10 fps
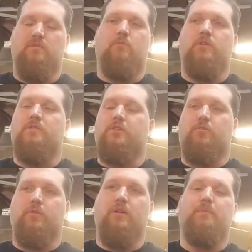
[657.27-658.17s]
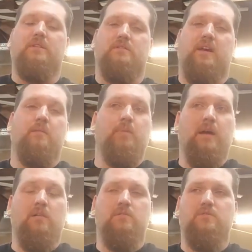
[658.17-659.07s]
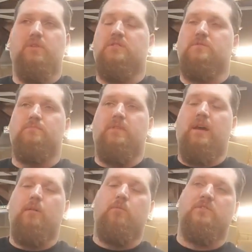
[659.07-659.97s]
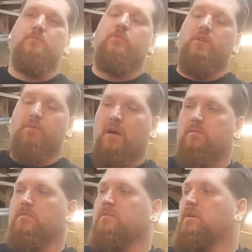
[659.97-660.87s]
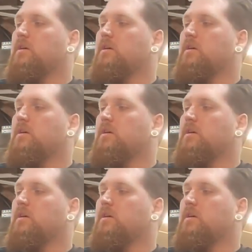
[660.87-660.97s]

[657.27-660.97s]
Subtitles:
It wanted to creep into 10 pounds, which that wasn't really the problem.